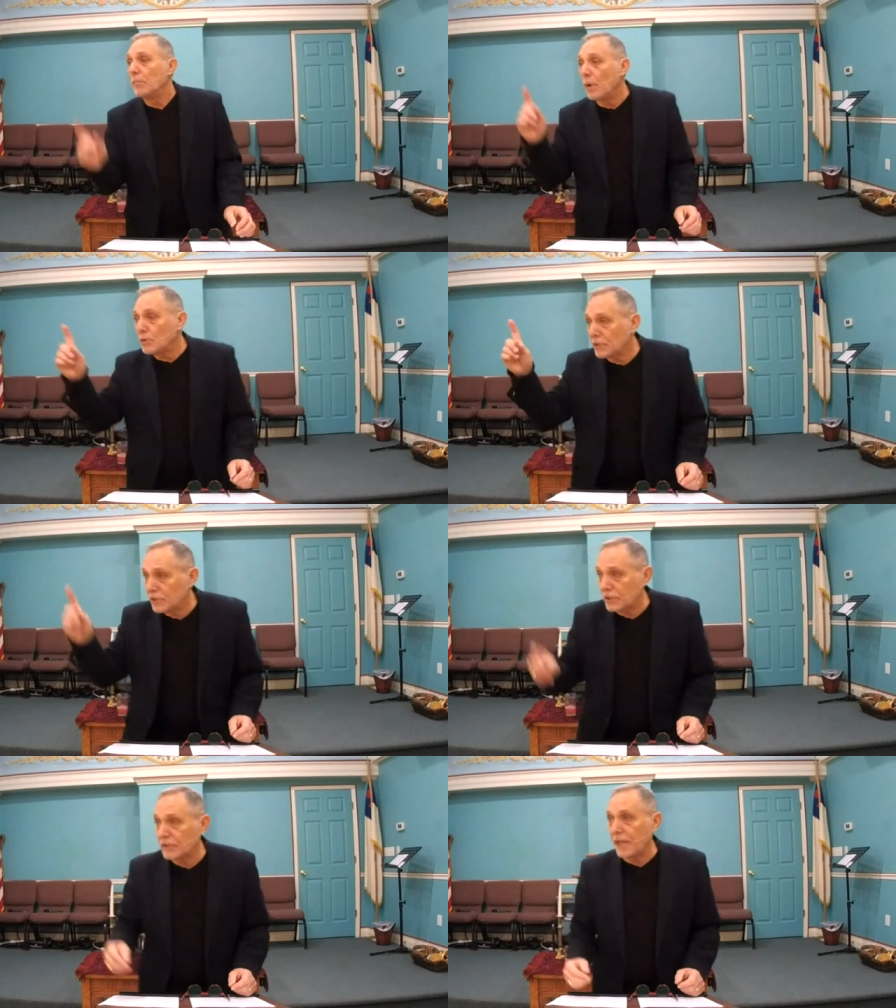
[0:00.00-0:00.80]

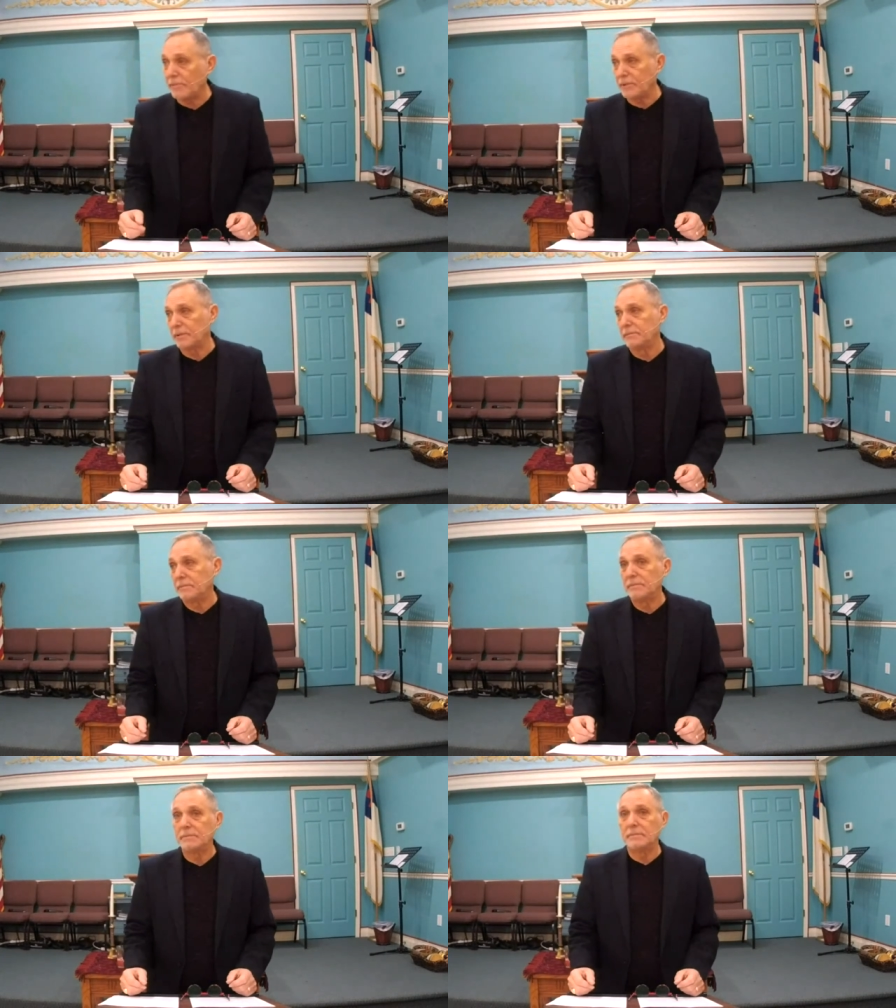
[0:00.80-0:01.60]
Moses escaped.
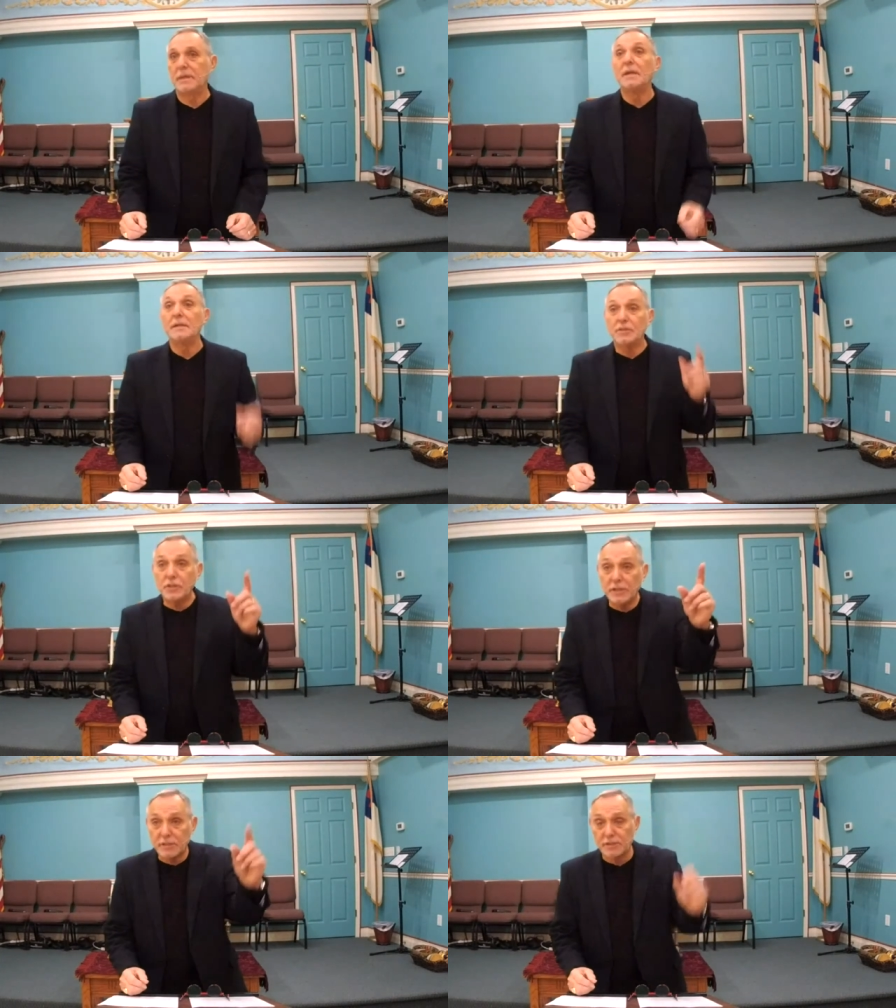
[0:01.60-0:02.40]

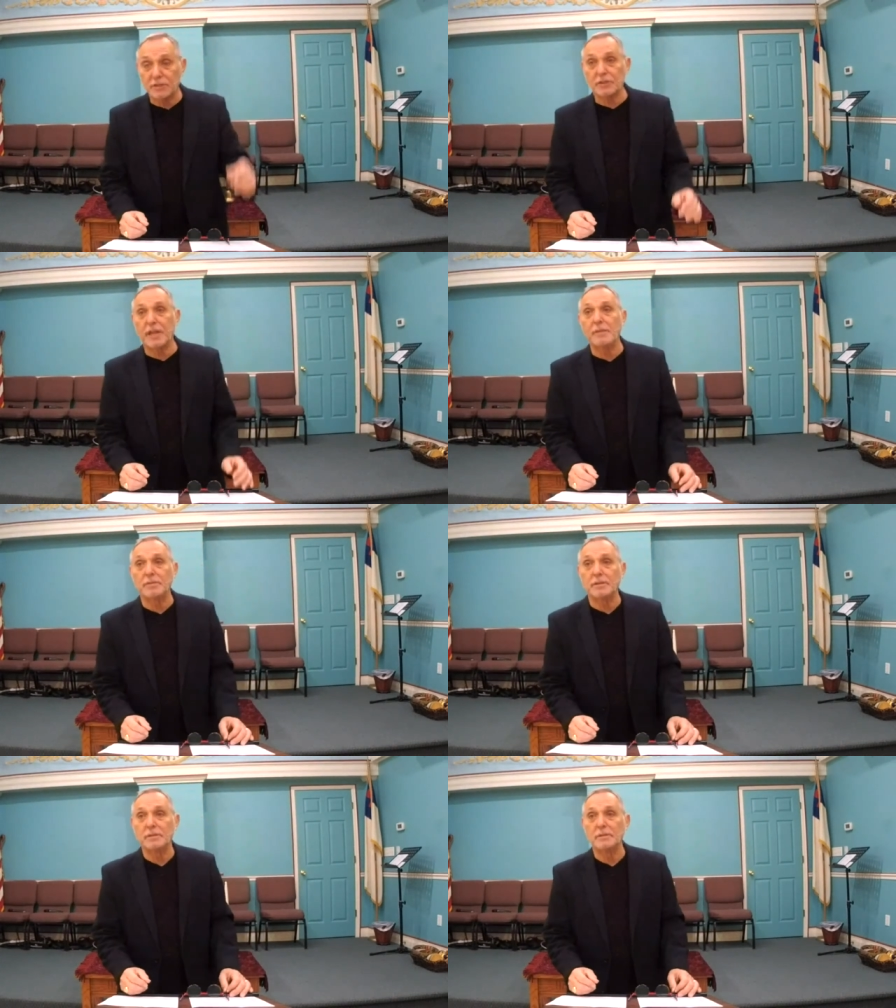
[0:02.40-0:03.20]
Jesus escaped
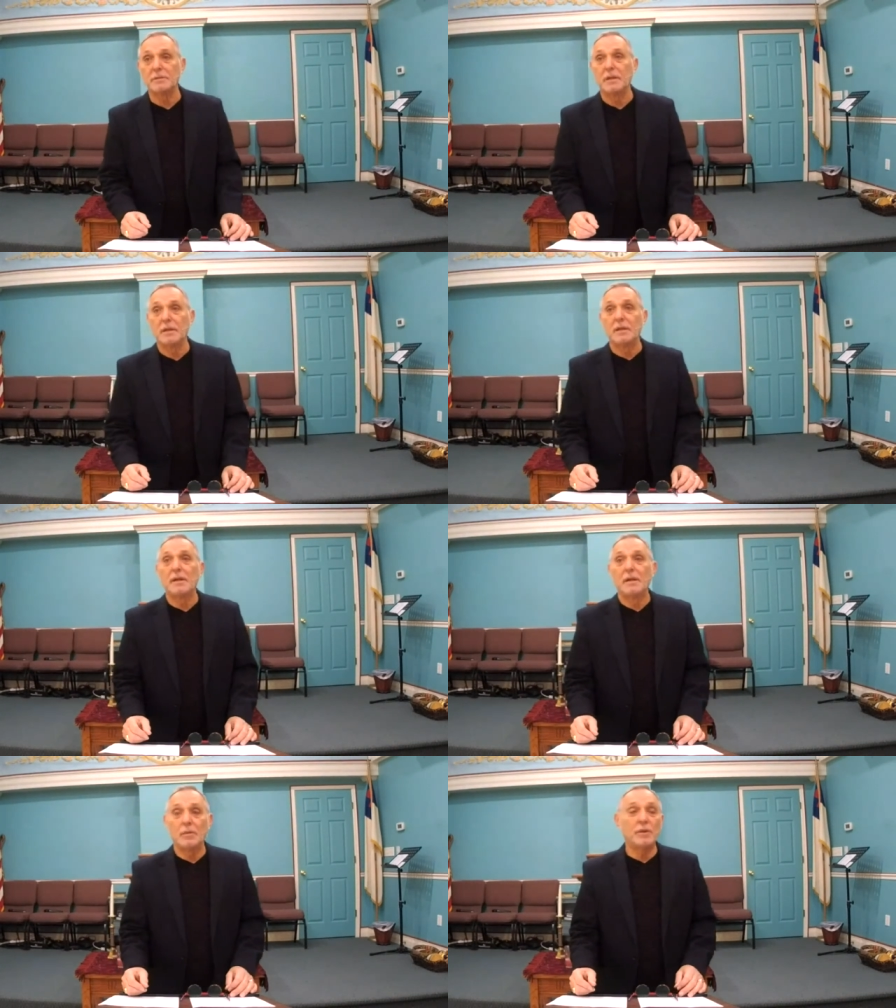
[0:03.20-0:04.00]

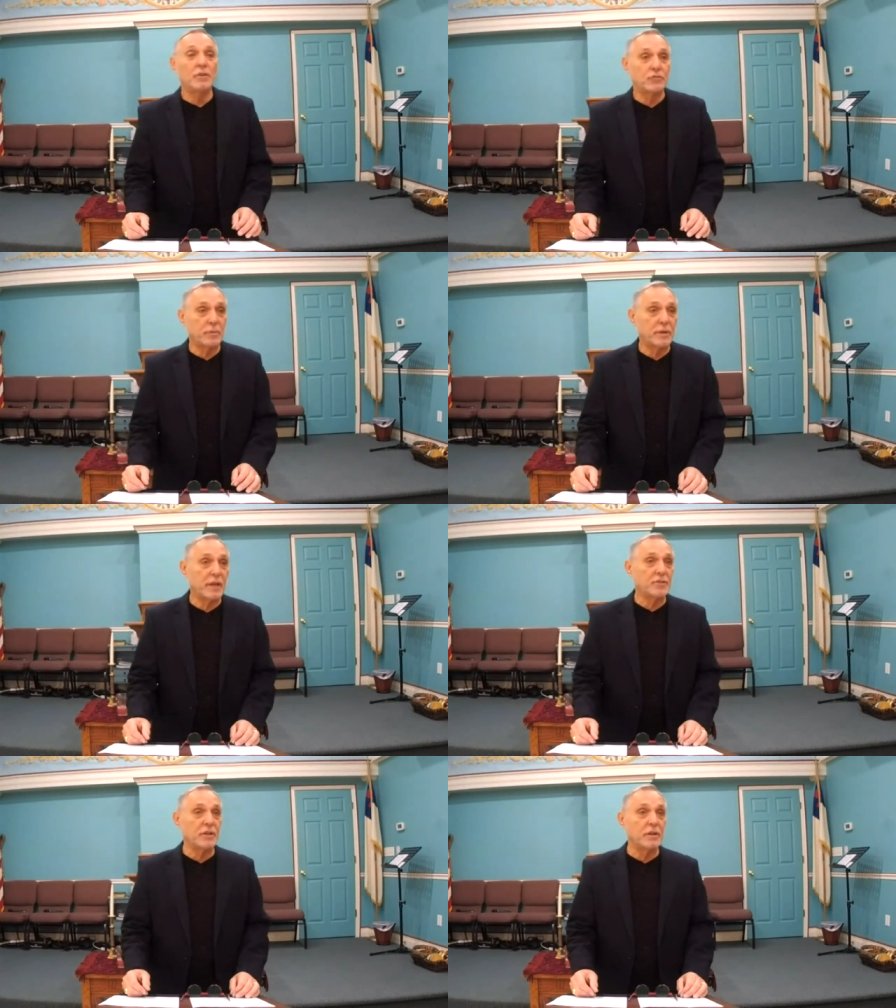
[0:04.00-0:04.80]
when the
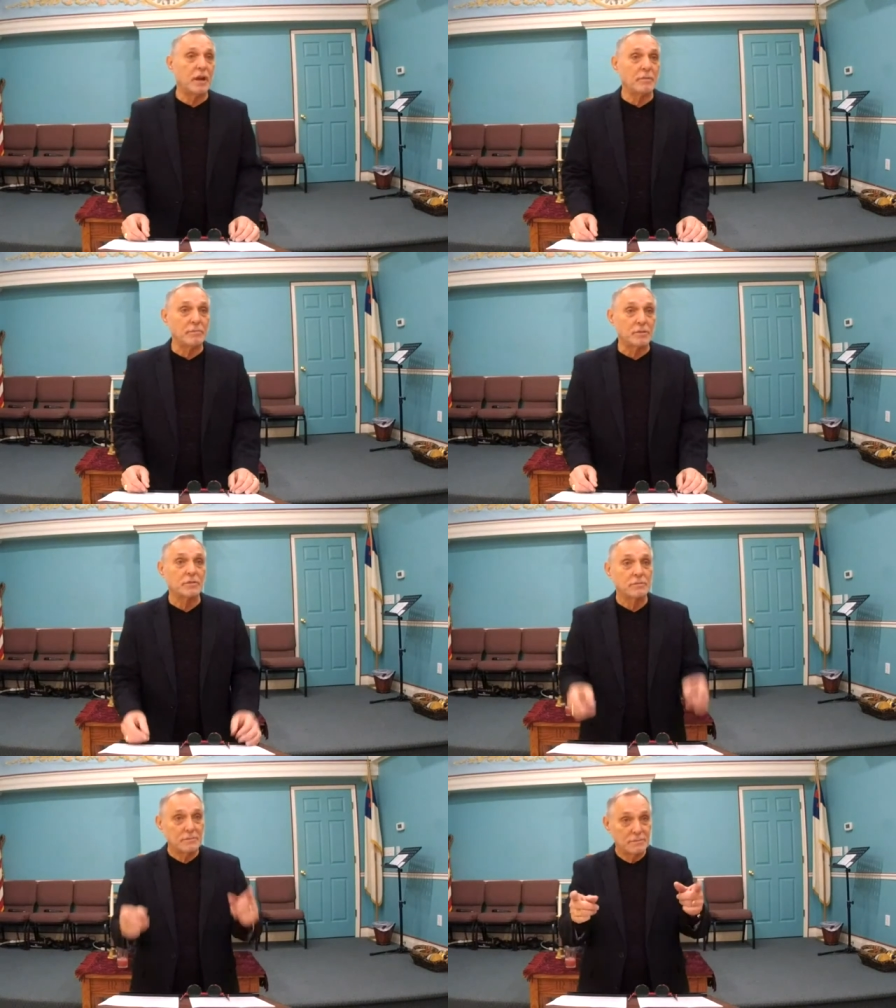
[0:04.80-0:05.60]
tribulation
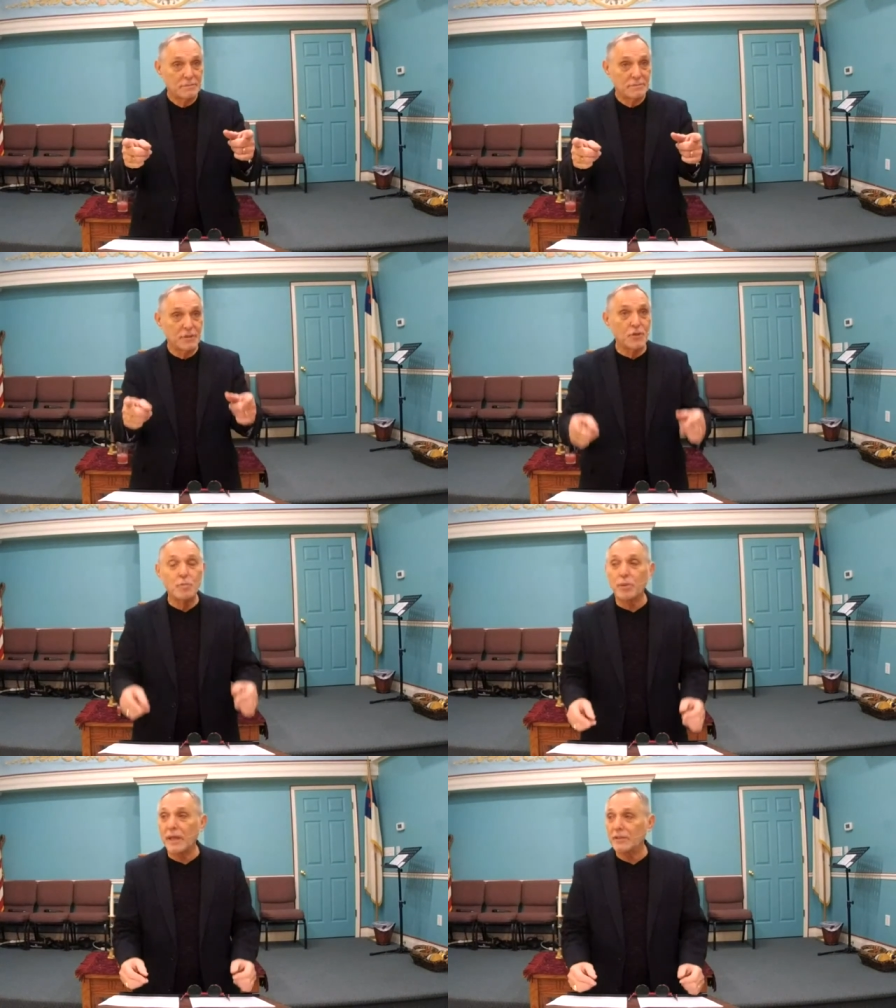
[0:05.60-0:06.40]
comes, do
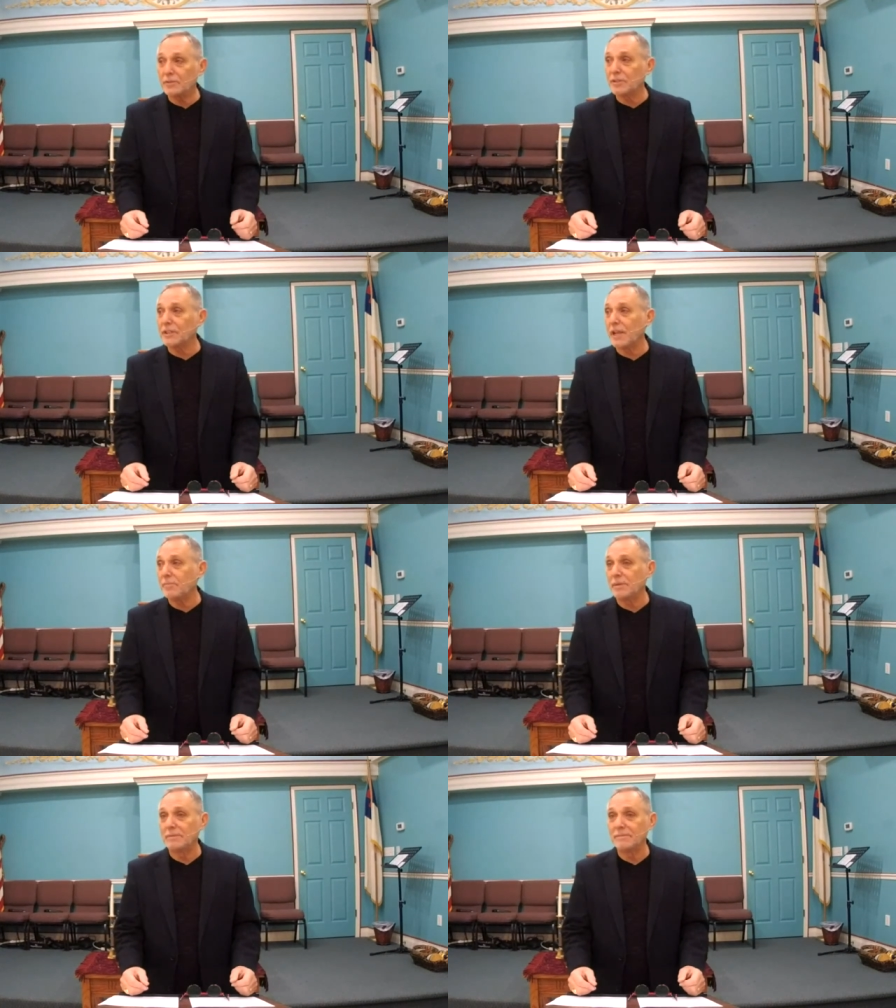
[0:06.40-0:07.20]
you plan to
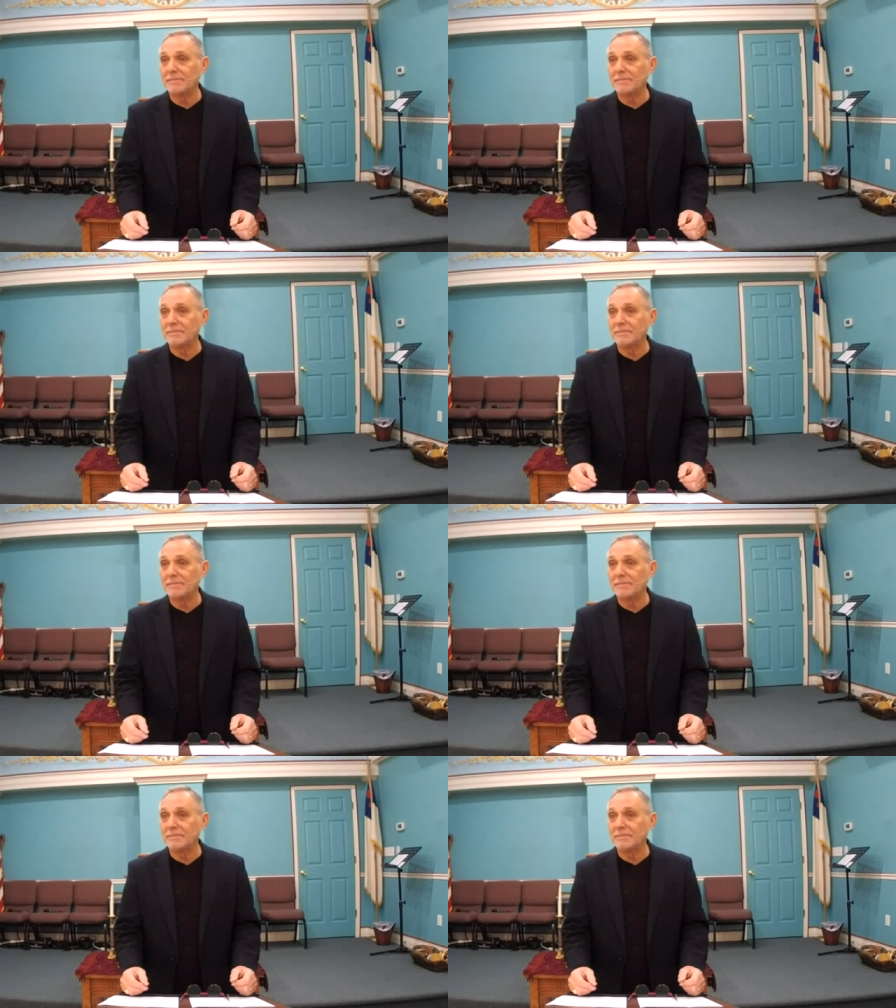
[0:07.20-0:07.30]
escape?